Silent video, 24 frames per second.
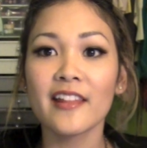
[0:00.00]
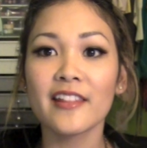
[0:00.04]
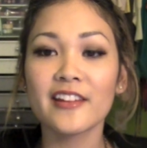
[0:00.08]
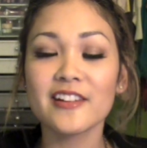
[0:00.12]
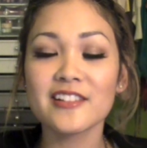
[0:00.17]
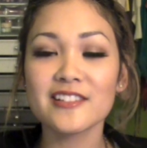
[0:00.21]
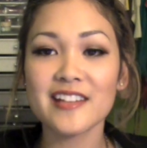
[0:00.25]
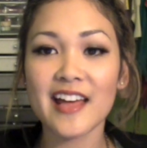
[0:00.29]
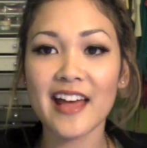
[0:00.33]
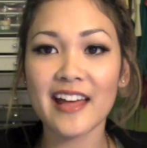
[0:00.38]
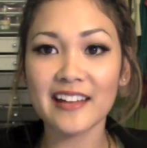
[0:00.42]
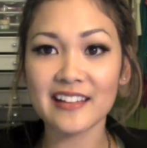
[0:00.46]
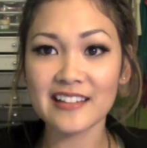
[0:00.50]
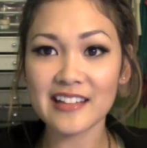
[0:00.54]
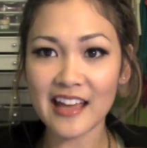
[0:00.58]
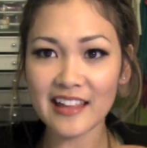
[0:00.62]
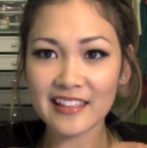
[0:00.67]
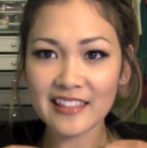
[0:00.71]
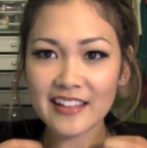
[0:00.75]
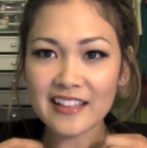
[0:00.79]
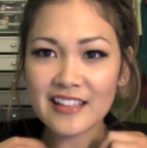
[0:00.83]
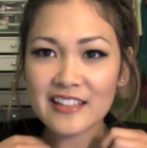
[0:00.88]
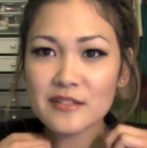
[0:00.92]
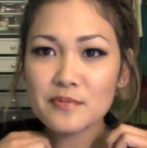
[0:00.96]
there's that. It's,
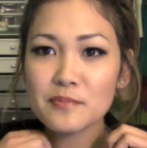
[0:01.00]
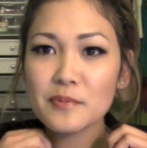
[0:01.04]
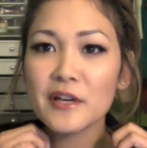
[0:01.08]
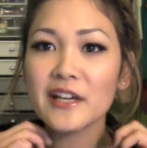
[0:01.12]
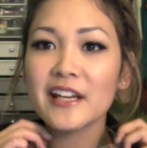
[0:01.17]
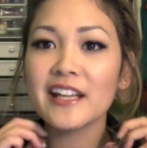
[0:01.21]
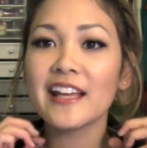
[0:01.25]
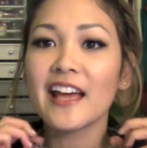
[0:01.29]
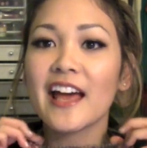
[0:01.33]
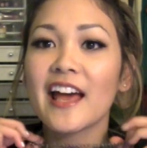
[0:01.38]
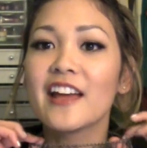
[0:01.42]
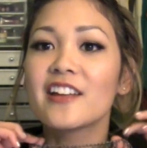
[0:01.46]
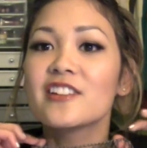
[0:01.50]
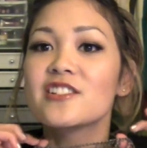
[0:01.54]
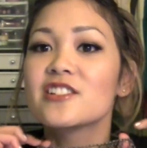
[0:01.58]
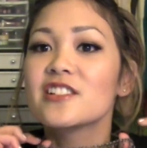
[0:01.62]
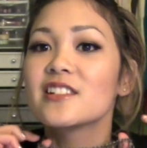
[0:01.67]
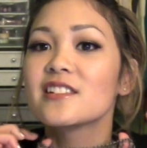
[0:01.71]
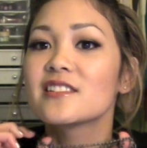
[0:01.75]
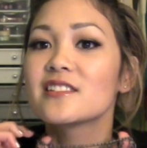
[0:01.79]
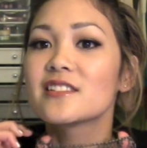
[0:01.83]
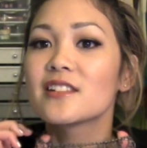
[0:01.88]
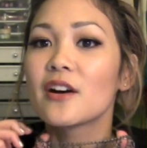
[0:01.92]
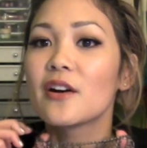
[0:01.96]
I think it's pretty
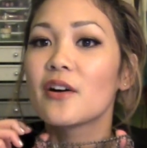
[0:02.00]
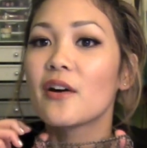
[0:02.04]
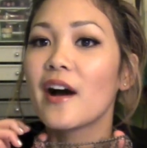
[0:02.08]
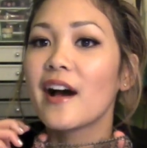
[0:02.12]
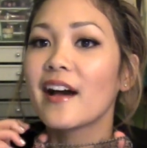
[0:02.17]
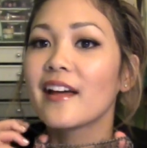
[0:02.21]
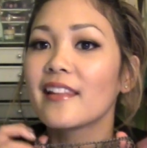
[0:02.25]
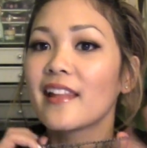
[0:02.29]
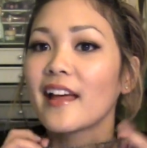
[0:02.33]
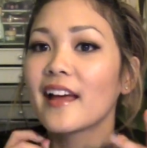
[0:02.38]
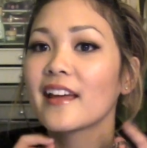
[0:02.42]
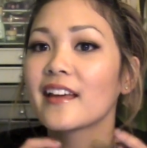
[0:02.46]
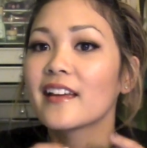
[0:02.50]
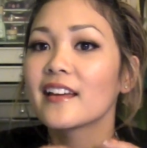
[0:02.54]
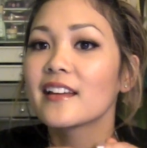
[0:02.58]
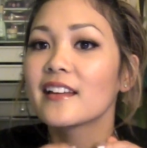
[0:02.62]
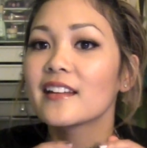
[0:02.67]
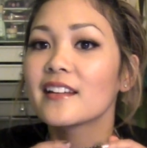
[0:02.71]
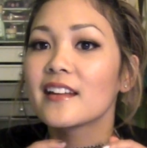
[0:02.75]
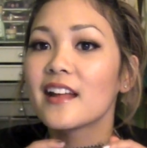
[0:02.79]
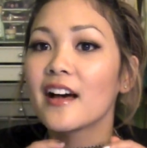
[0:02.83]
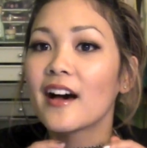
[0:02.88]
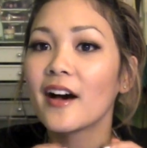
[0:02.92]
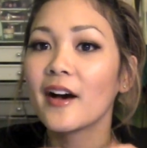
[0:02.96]
edgy, so I like
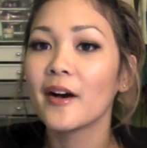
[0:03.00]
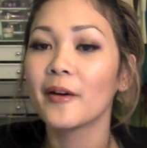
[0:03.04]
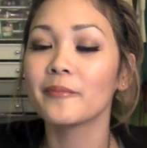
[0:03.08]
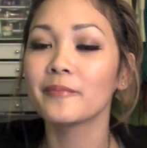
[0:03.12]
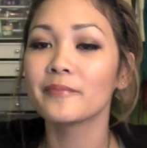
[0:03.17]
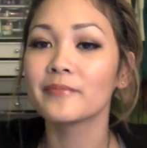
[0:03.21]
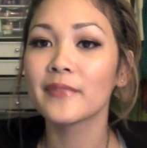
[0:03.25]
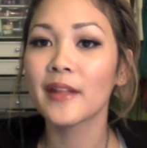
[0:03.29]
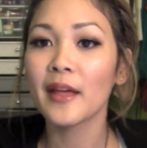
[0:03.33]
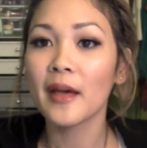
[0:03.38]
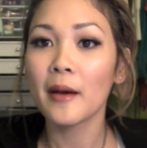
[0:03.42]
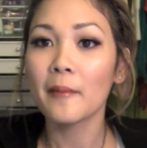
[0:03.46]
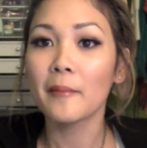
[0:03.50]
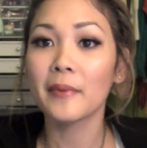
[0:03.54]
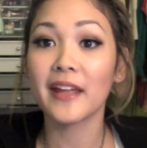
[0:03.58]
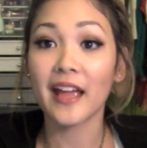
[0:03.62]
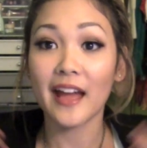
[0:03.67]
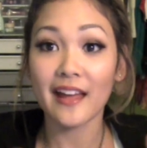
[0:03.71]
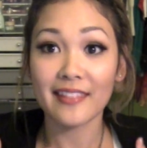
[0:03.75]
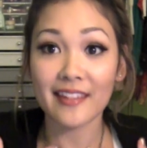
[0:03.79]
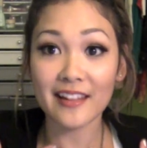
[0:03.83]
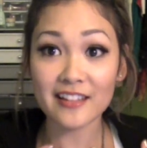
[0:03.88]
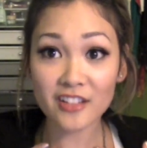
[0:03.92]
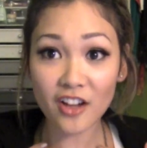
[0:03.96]
it. Um, but
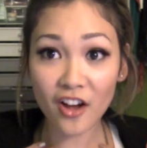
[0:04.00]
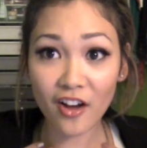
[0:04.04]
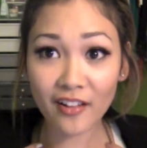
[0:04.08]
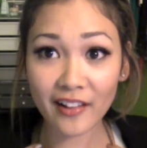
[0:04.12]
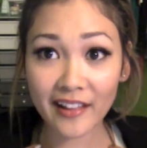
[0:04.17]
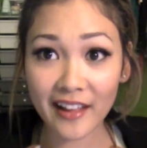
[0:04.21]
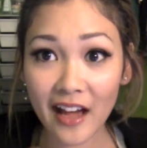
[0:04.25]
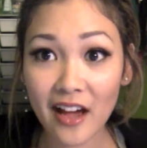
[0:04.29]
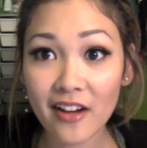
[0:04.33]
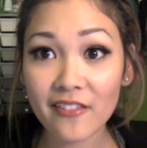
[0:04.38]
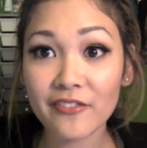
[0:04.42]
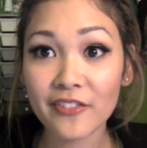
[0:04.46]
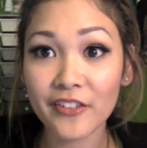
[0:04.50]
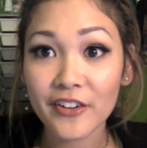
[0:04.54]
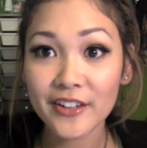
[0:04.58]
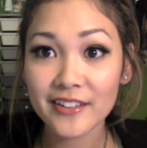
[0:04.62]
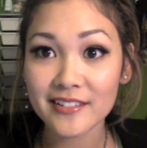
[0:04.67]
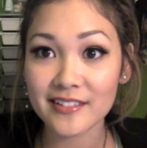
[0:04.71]
yeah, that's all I have for